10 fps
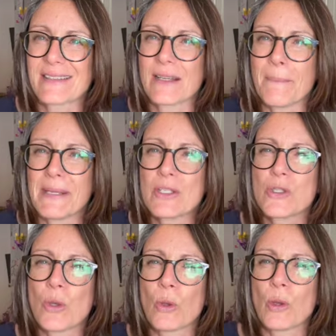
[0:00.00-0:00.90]
and a big
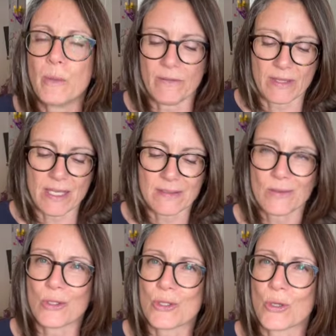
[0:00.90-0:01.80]
dollop of this
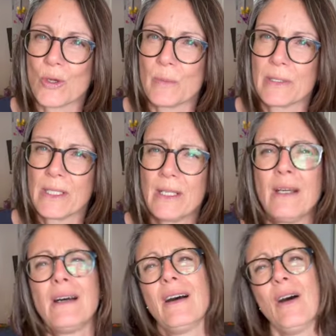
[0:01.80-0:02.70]
on the top.
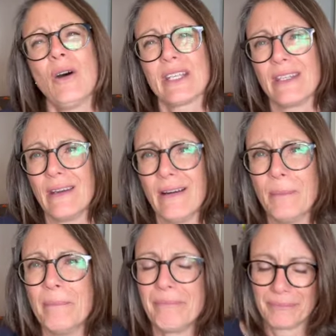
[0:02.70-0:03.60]
Oh, yum.